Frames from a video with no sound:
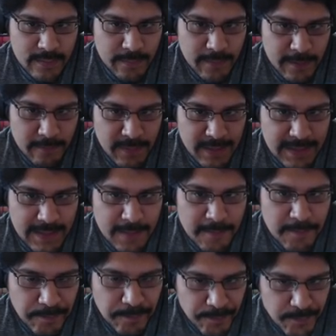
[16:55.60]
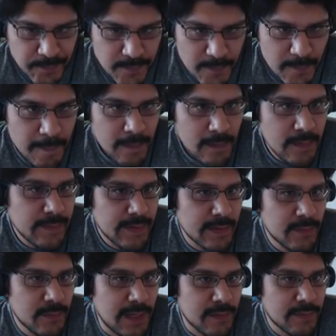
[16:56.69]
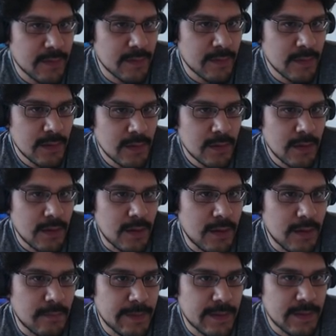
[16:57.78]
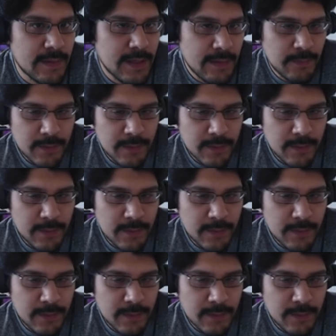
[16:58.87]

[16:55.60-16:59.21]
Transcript: It'll take like 2 hours here. But yeah, it's pretty cool.